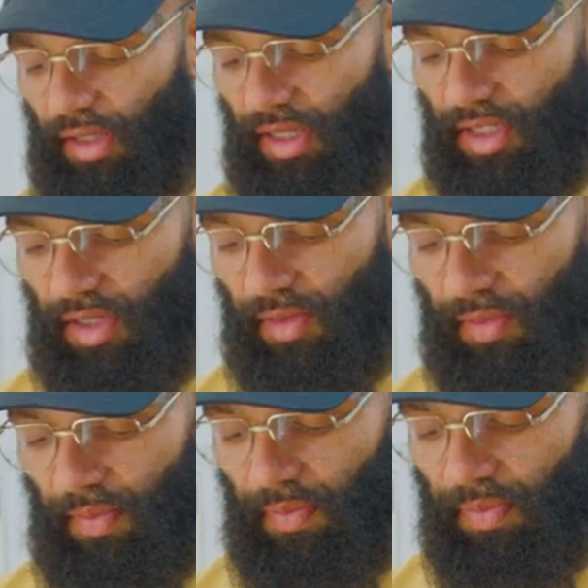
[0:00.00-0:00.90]
a decent
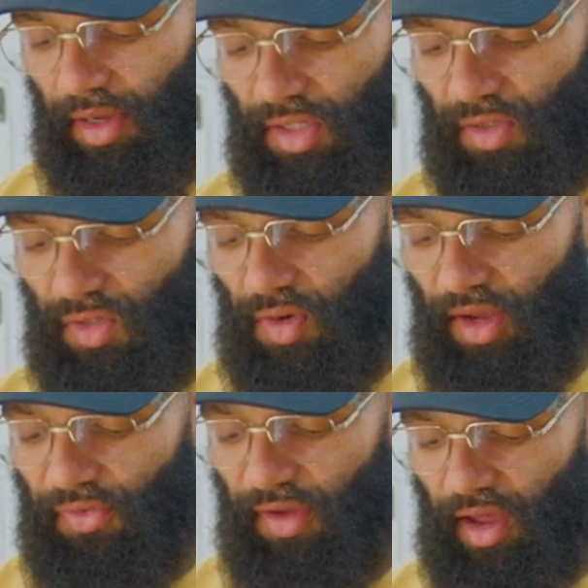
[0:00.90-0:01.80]
person who's
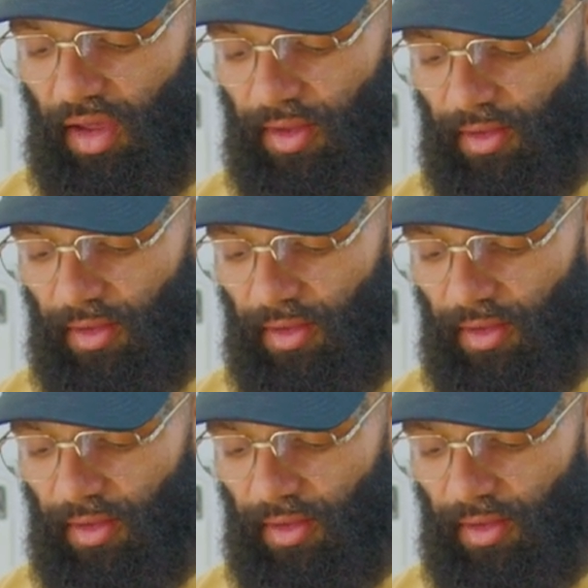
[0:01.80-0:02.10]
quite fair.